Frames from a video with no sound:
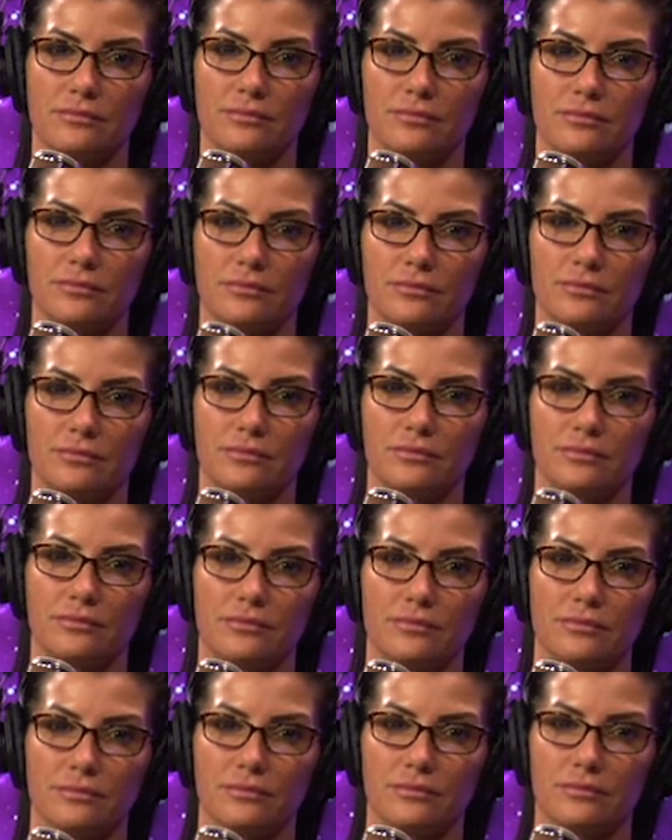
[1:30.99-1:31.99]

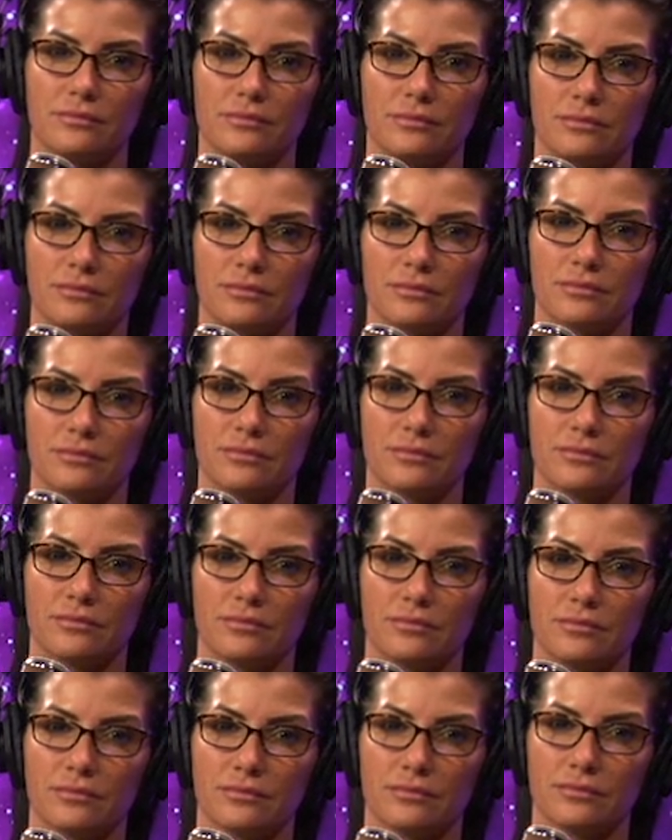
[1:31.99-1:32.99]

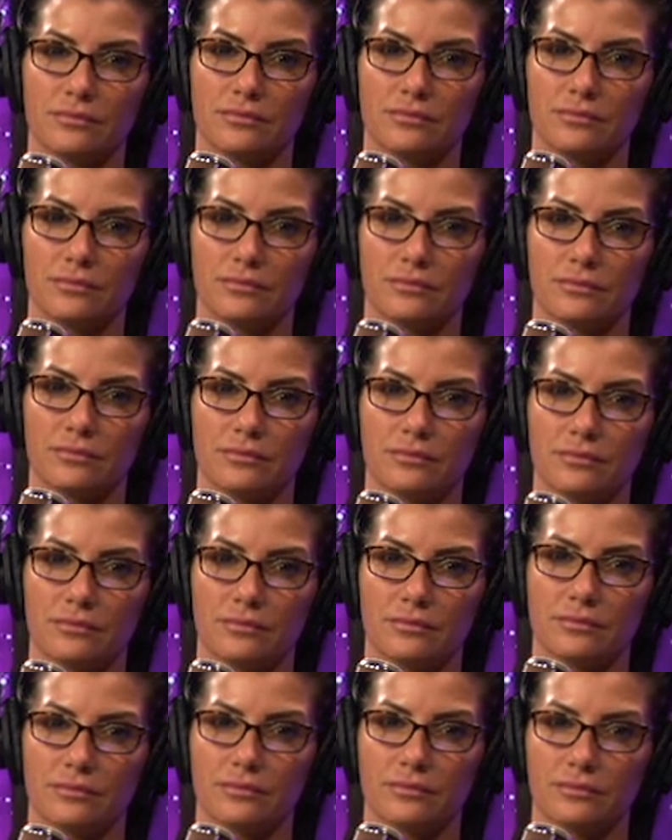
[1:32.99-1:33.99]

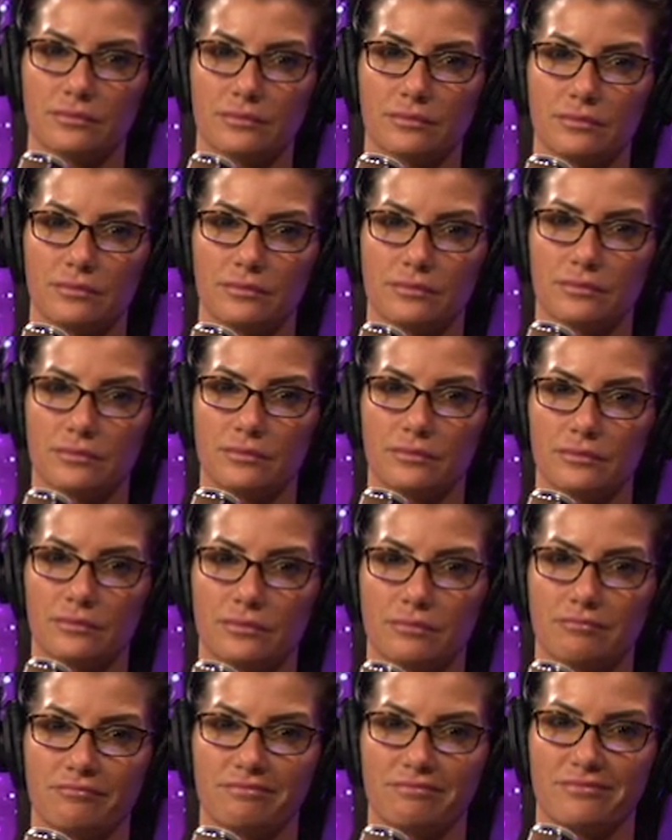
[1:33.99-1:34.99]

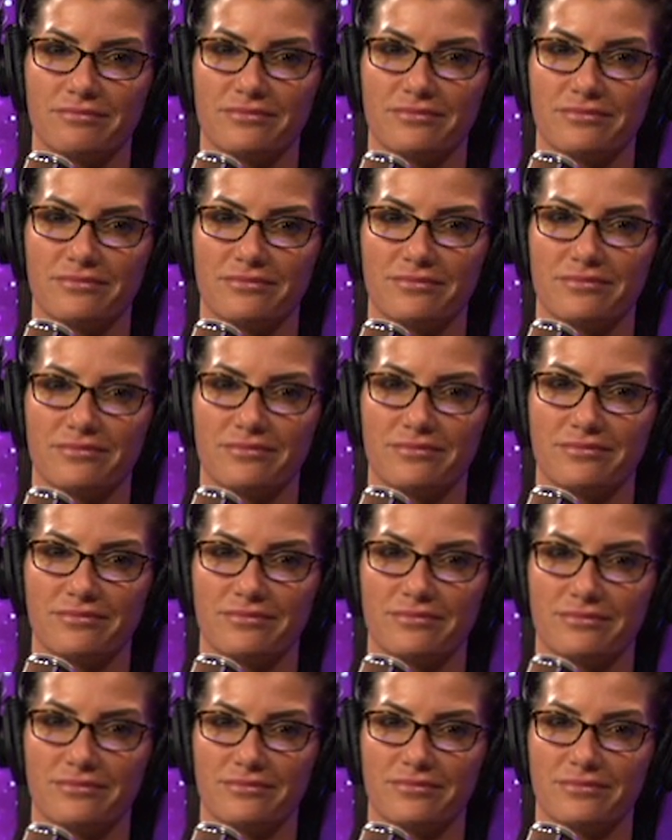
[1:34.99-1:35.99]

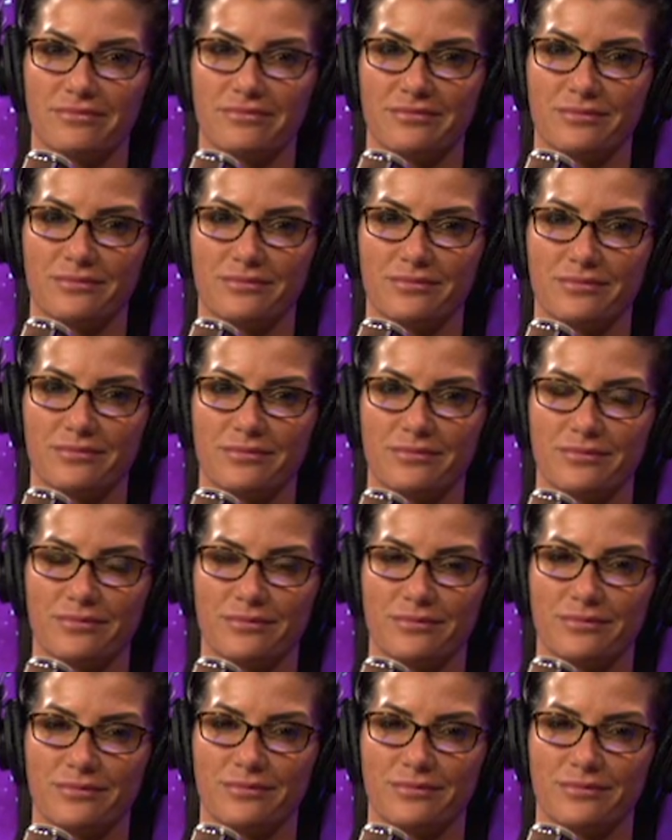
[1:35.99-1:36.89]
(silent)